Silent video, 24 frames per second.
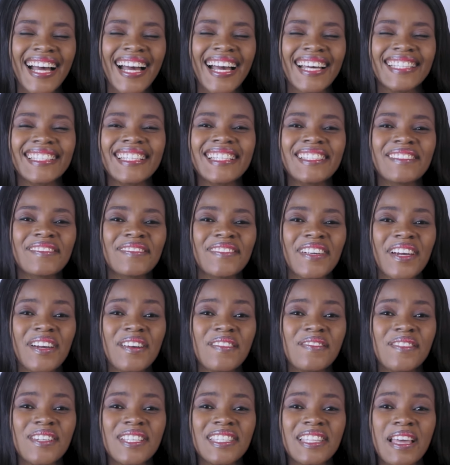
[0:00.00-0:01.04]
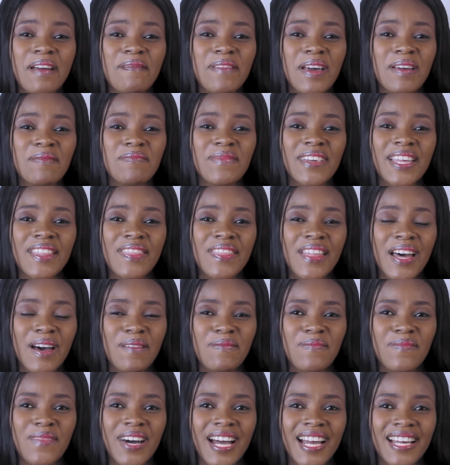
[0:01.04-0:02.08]
I think the very first time I met
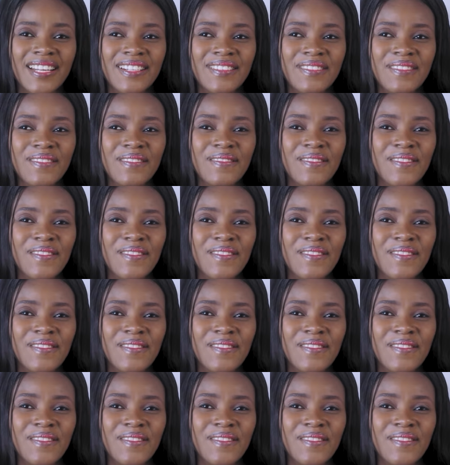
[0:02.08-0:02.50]
that man